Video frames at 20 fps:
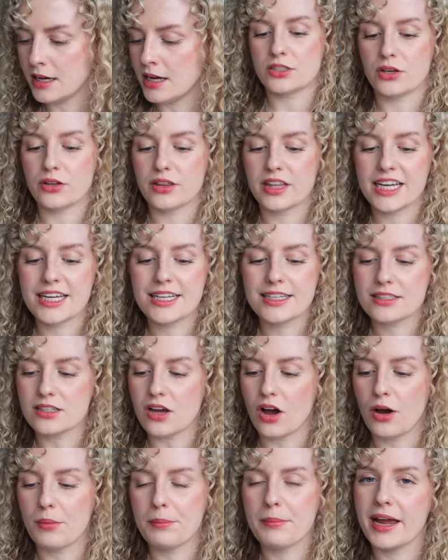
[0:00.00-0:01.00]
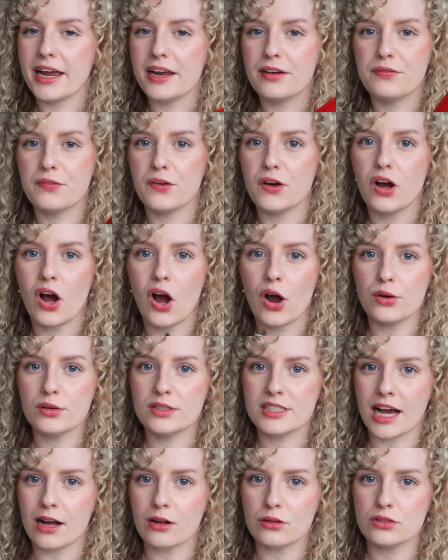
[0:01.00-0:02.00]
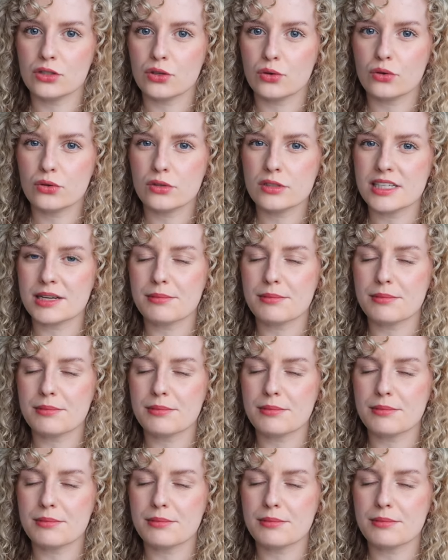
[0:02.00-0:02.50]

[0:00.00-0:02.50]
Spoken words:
So these are made for hotel doors.